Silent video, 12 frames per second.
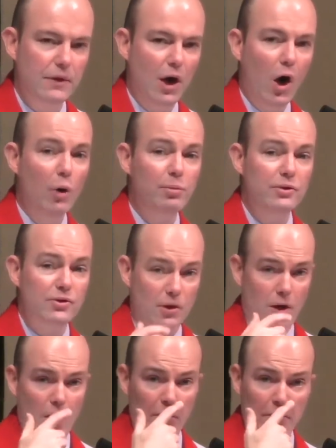I hope you
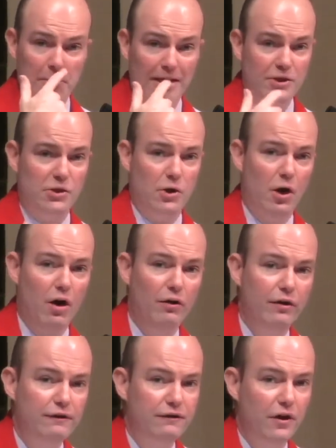saw the picture
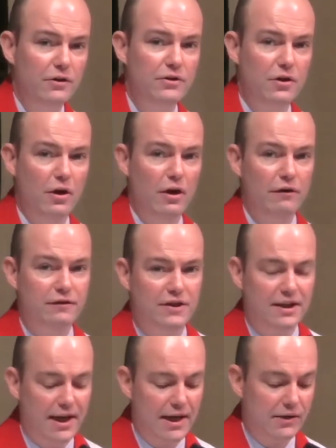on the front of
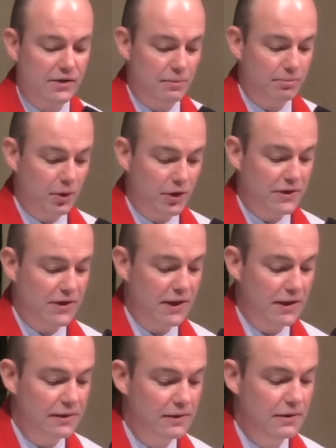today's
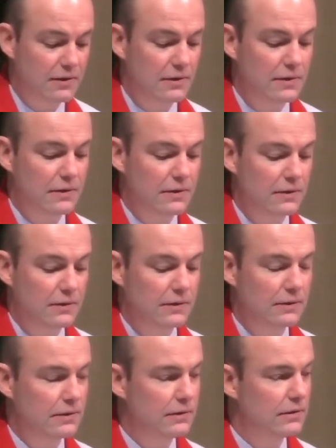bulletin.
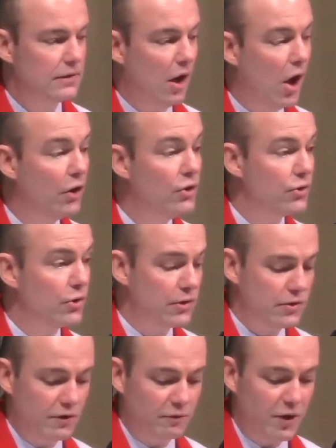
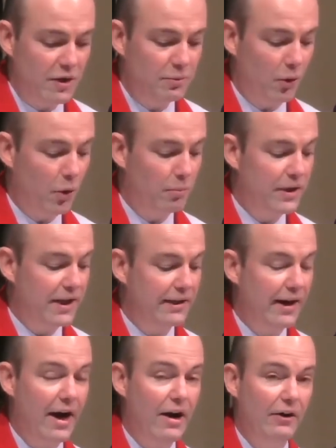Hundreds of people
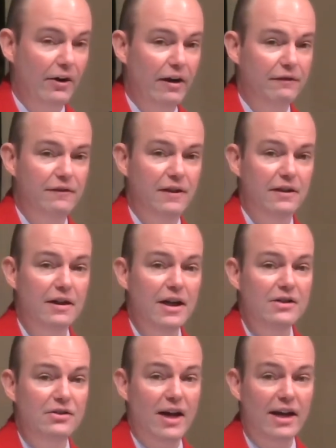being airlifted,
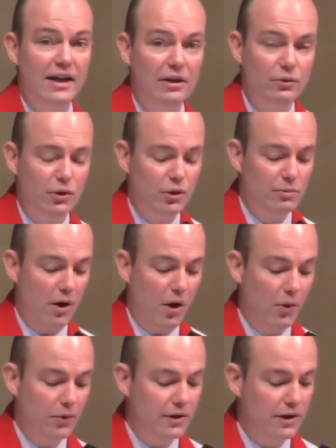standing room
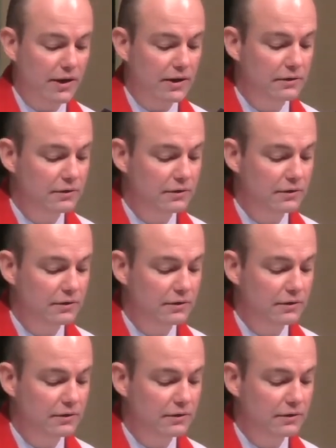only,